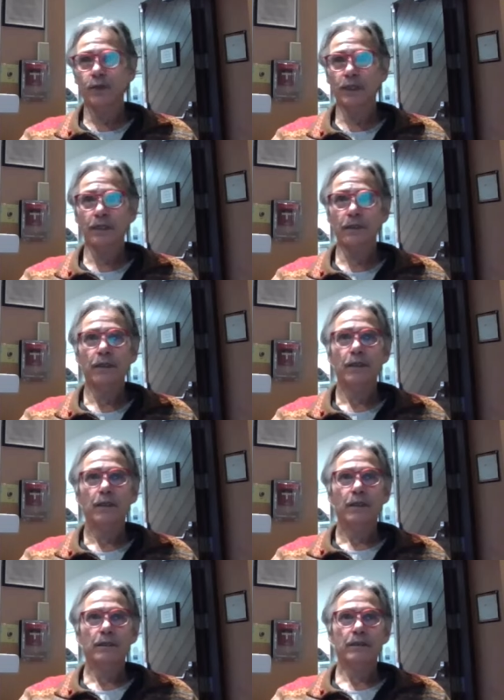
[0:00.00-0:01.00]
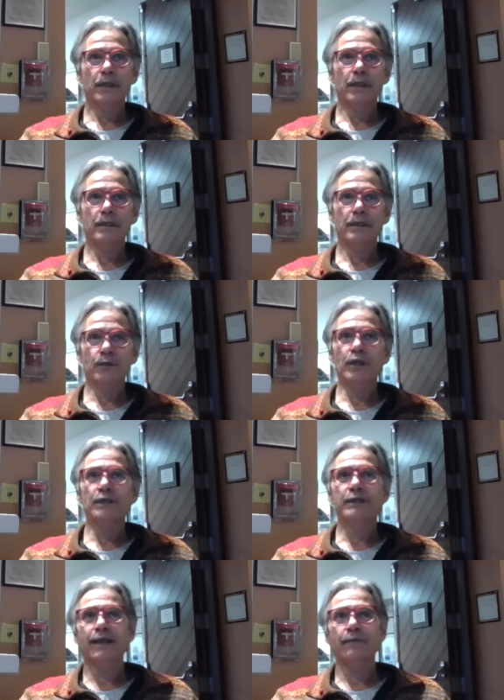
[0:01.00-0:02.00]
where uh, there
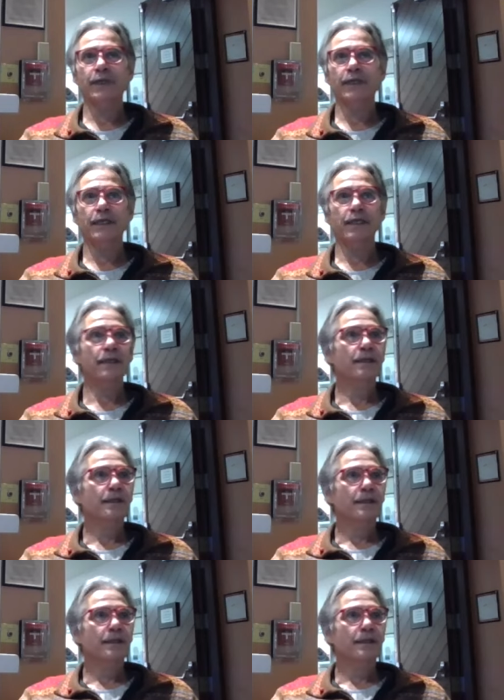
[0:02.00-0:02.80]
weren't that many